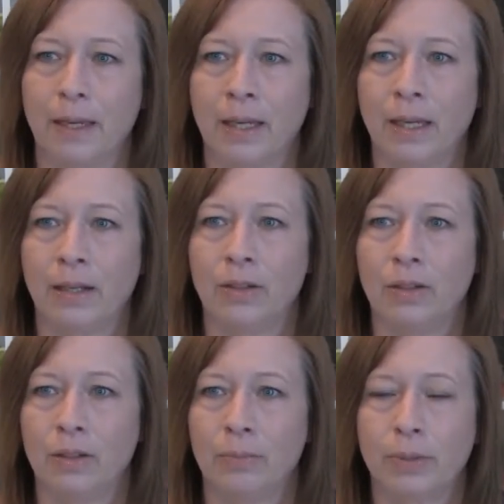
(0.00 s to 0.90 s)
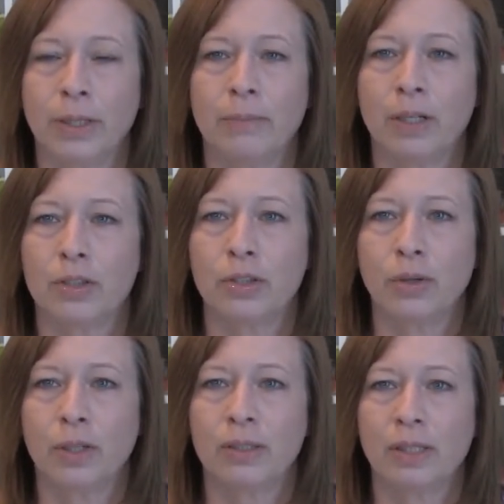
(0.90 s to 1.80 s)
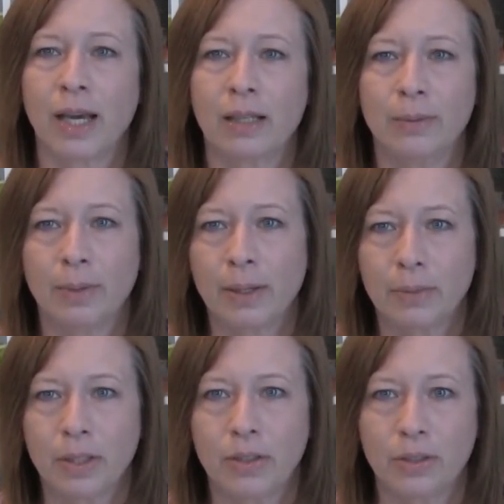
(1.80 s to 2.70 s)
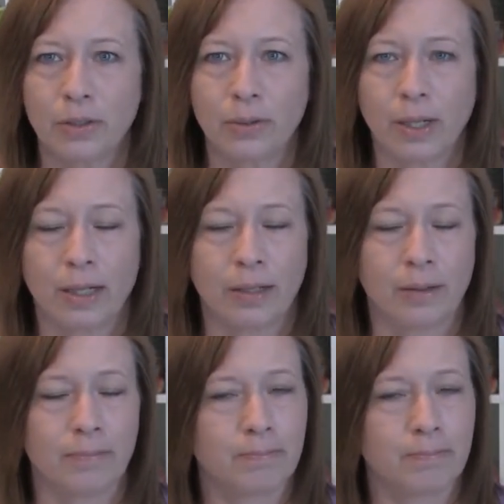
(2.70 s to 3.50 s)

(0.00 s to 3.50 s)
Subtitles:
and pretty much know exactly what I'm going to do, and